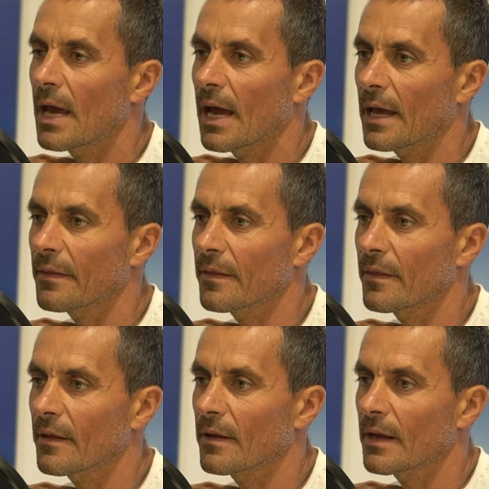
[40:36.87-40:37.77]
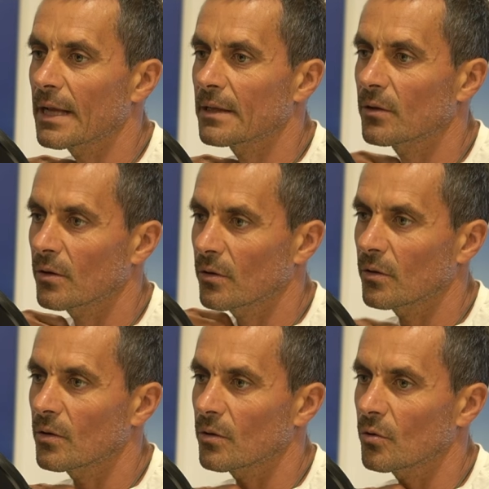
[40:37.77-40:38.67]
and uh, and
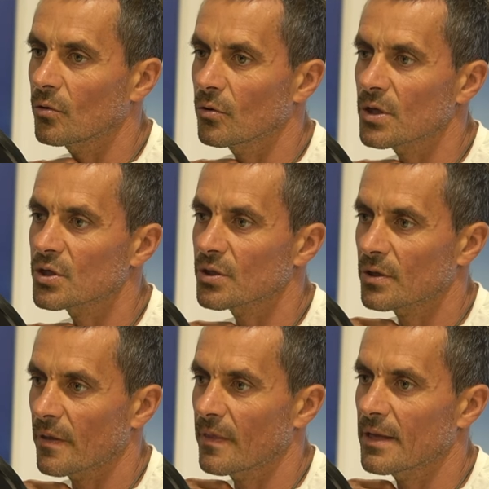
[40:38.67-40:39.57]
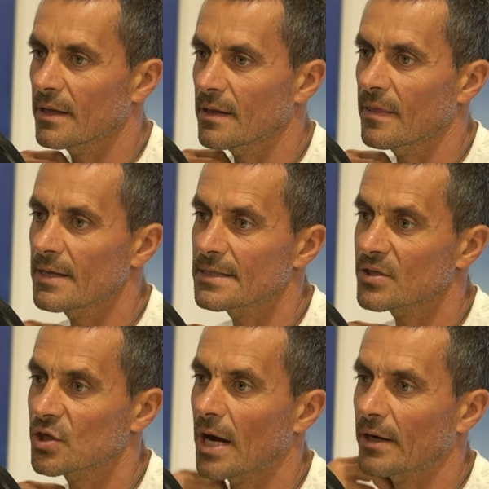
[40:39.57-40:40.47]
to nourish the these
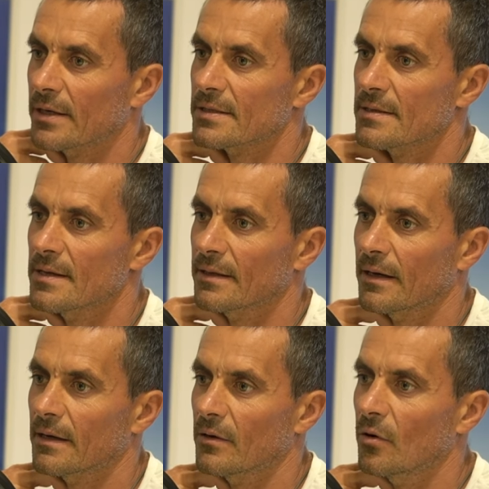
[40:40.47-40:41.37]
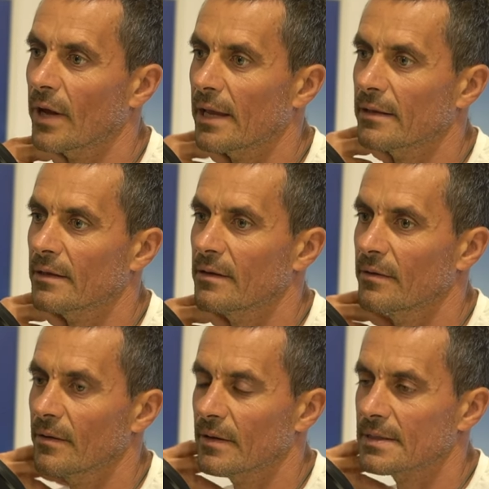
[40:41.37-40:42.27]
chakras that are located
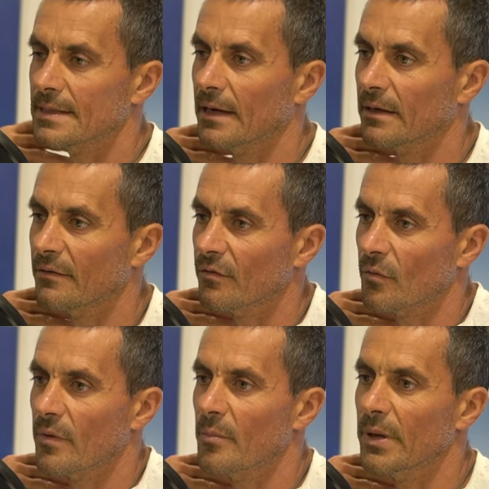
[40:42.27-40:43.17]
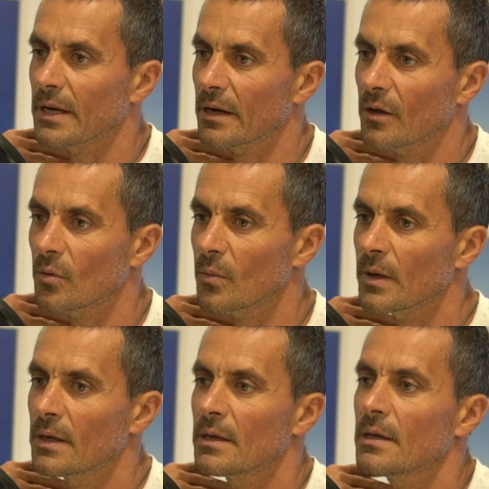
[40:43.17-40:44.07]
starting from the perineum
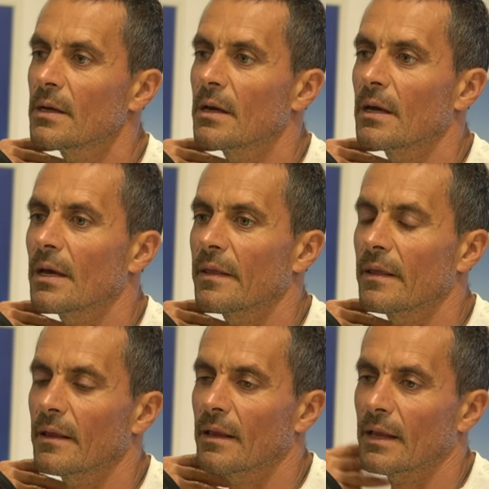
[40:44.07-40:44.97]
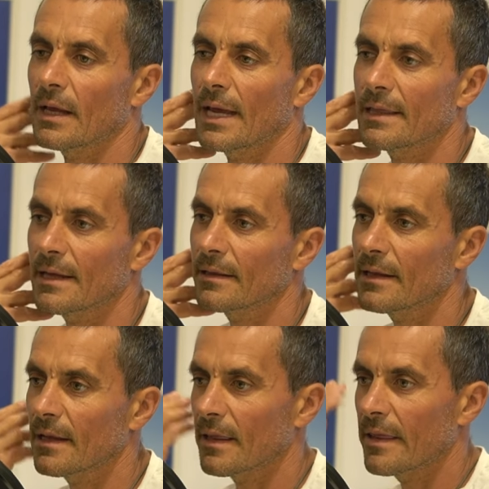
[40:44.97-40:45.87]
and getting
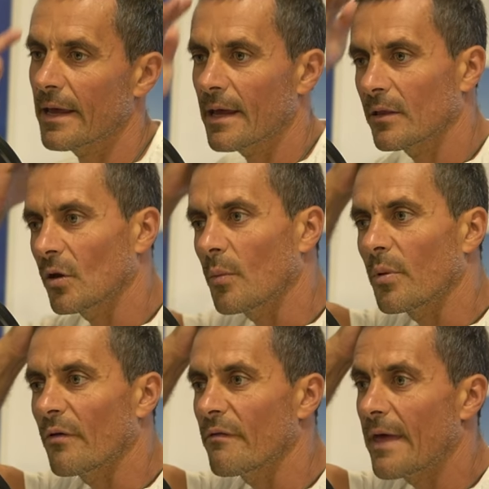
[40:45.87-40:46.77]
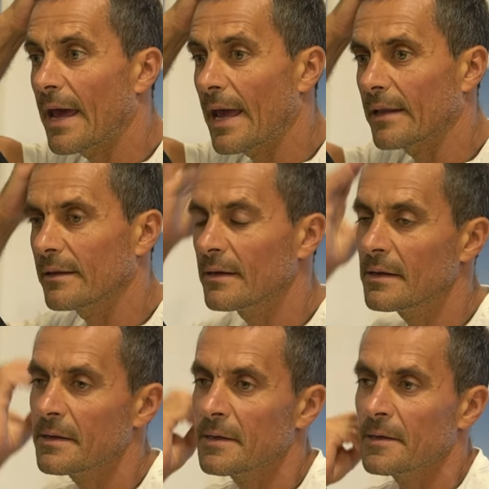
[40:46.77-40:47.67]
till the top of the head.
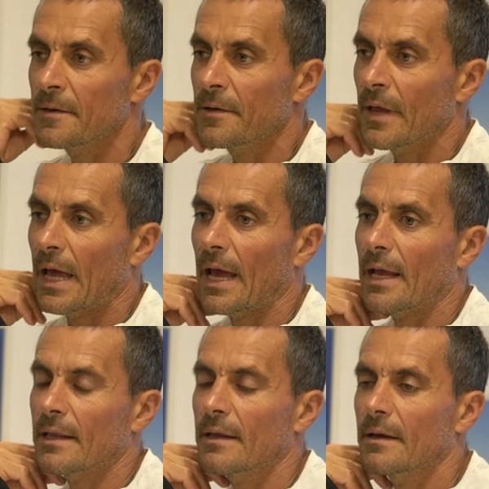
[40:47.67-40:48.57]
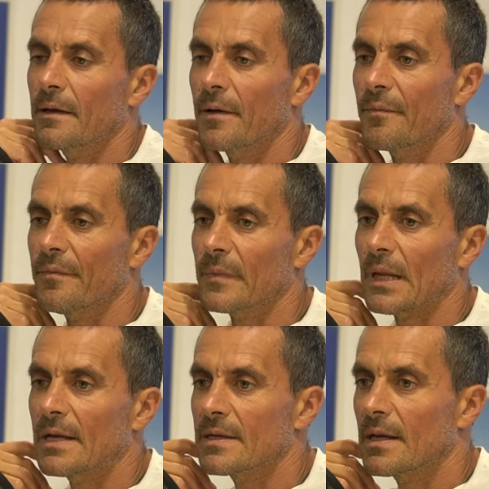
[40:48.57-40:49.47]
And um,
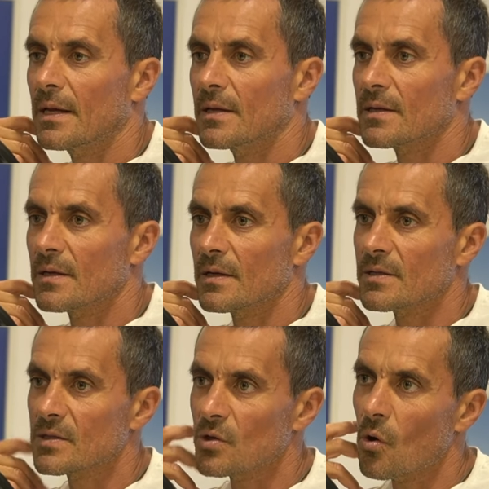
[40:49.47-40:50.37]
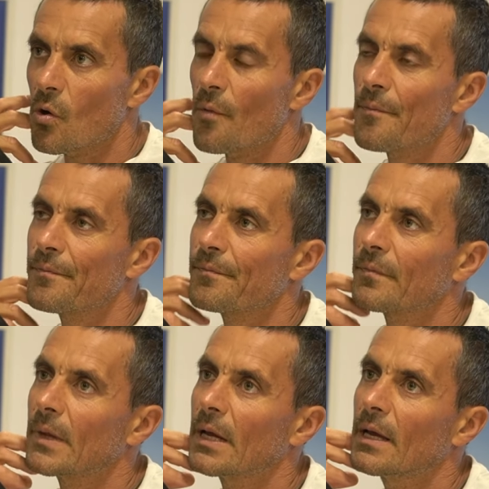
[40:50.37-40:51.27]
so
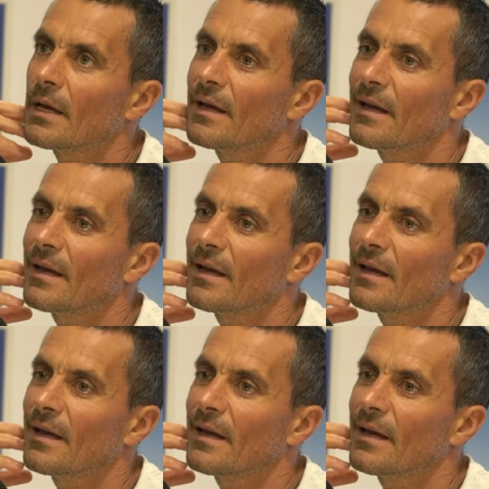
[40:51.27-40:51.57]
uh,